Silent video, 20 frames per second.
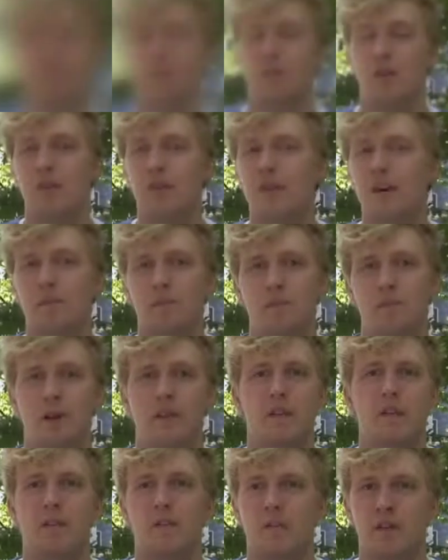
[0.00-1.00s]
In order to
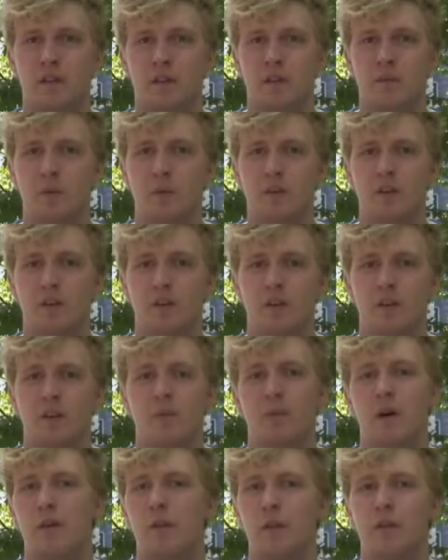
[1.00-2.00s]
implement these principles,
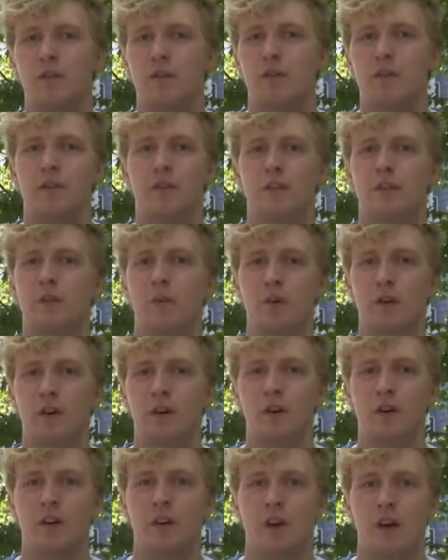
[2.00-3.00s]
in my most recent
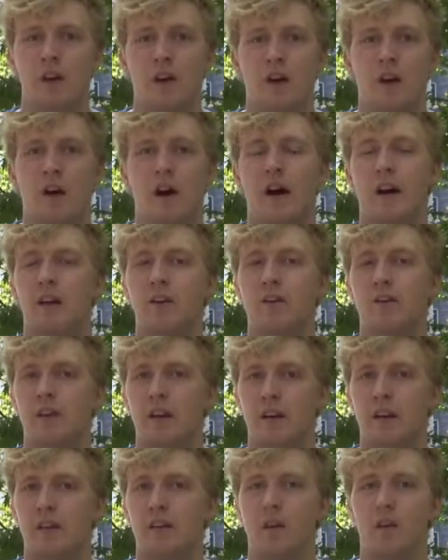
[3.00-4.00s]
work, I
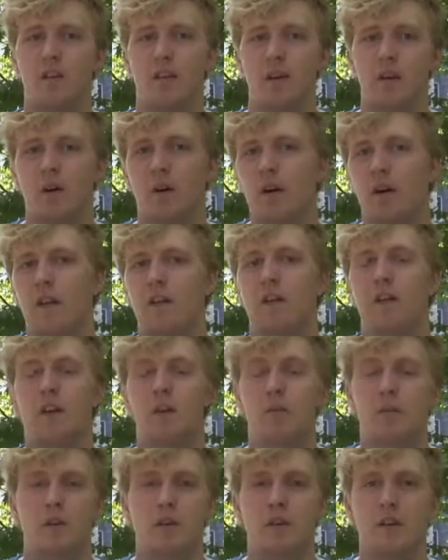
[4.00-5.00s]
created something called the
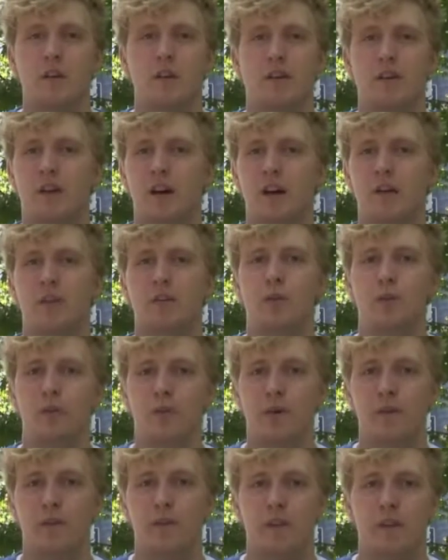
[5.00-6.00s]
Community Design
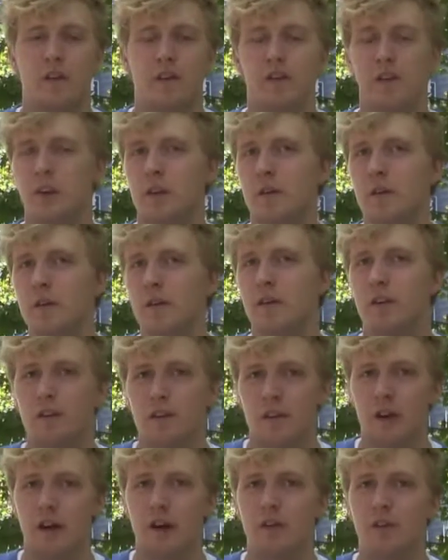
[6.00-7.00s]
Tool. The Community
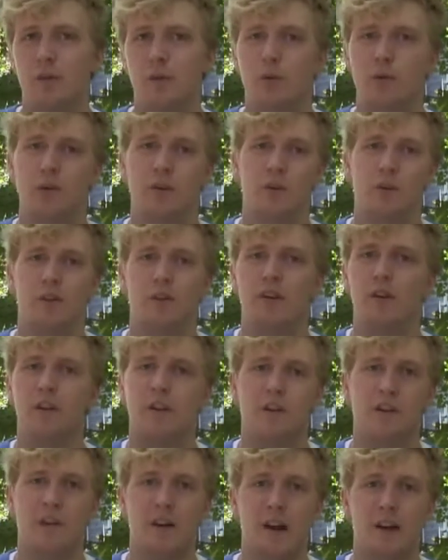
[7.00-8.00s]
Design Tool was an
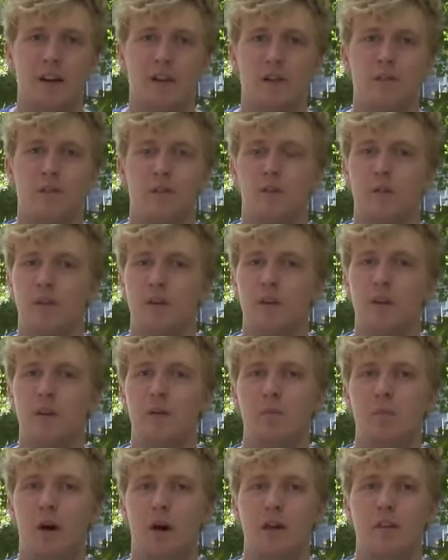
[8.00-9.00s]
interactive
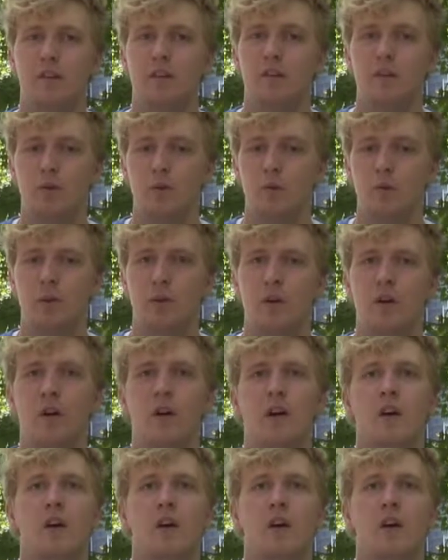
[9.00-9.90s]
3D modeling tool